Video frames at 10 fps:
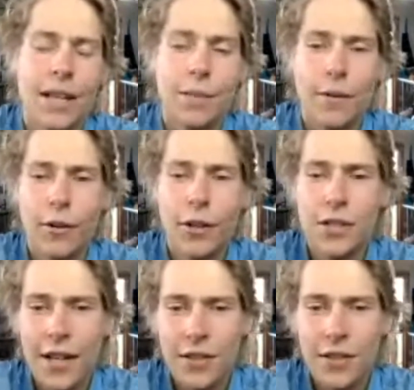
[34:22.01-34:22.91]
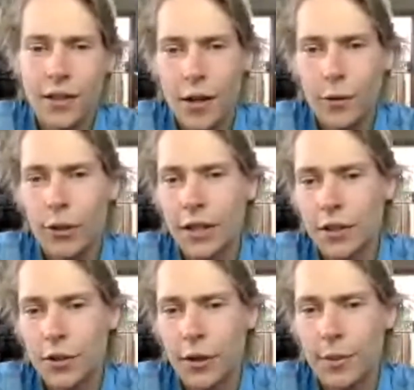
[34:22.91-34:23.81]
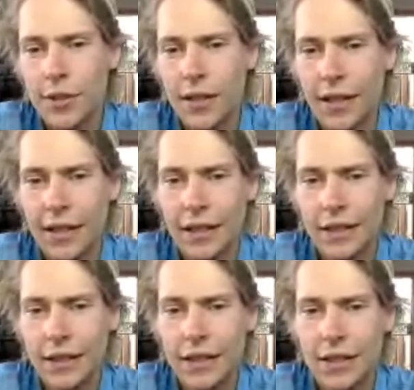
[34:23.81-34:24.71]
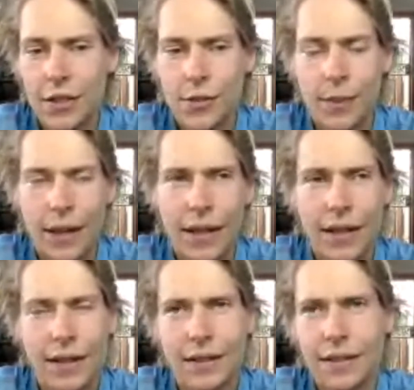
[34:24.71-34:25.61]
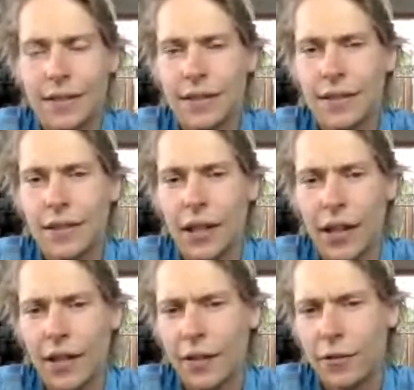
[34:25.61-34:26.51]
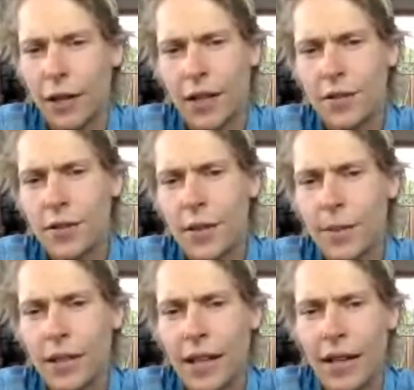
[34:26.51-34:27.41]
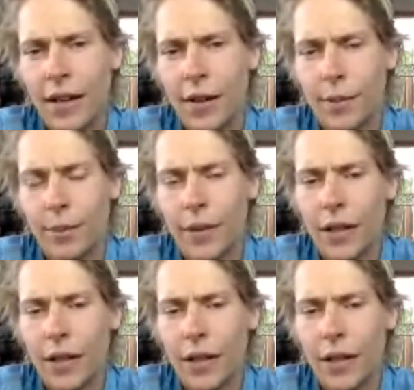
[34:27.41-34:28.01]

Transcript: Like my friend Jackson Long went on a trip to like Italy and Spain and I think France or something, and there